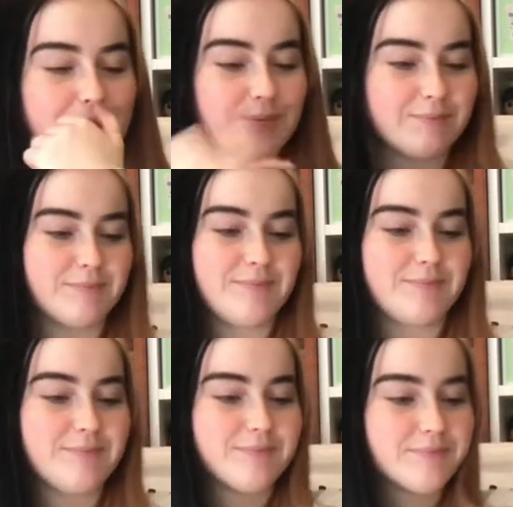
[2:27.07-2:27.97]

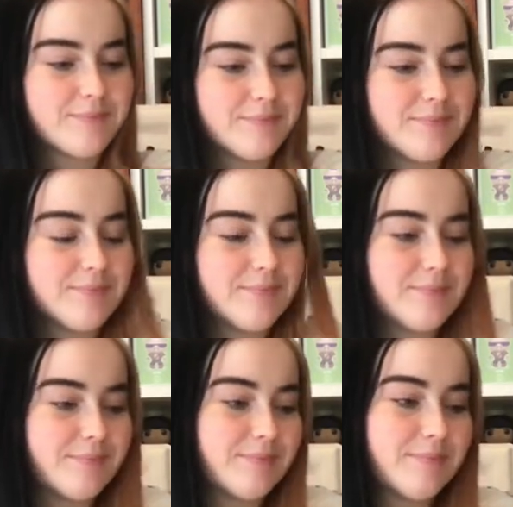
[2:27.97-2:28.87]

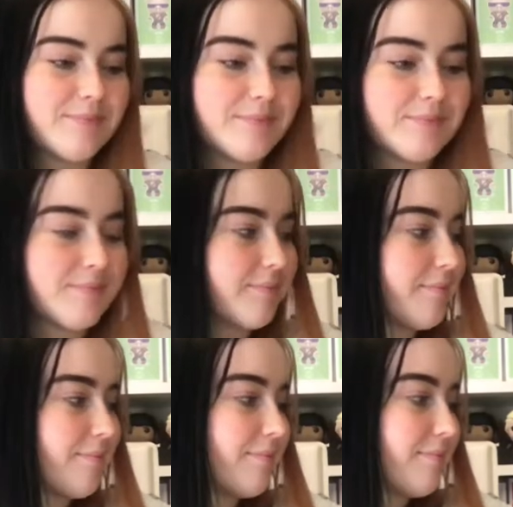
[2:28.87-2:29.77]

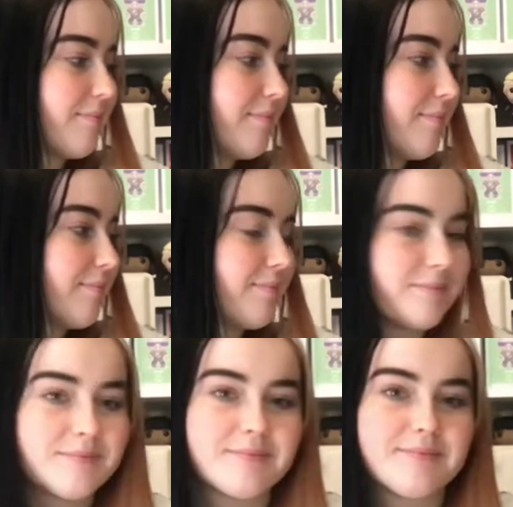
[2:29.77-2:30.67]

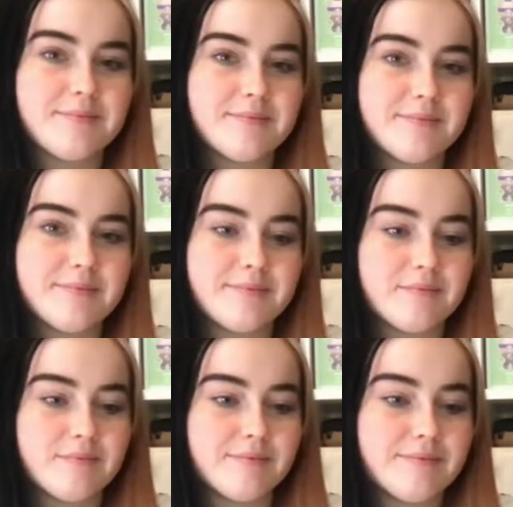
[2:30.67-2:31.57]

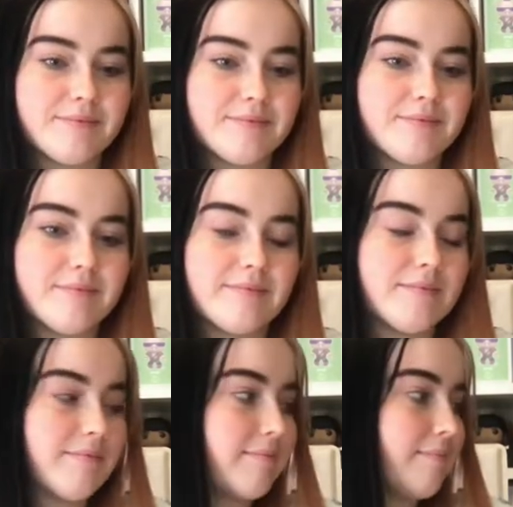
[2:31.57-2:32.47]

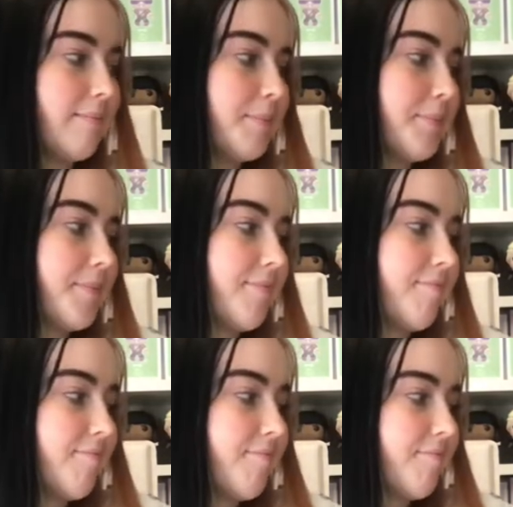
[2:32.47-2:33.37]

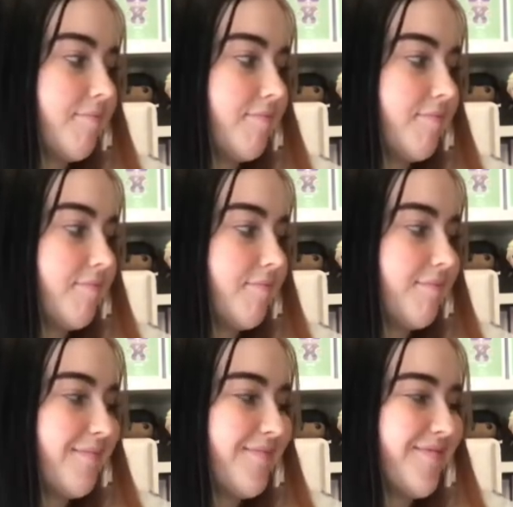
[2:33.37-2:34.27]

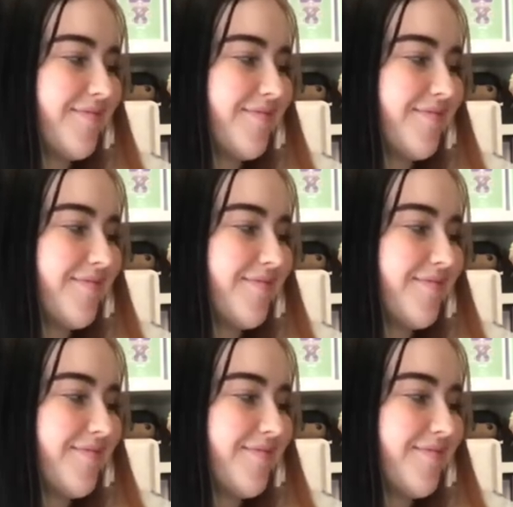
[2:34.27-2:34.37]
(silent)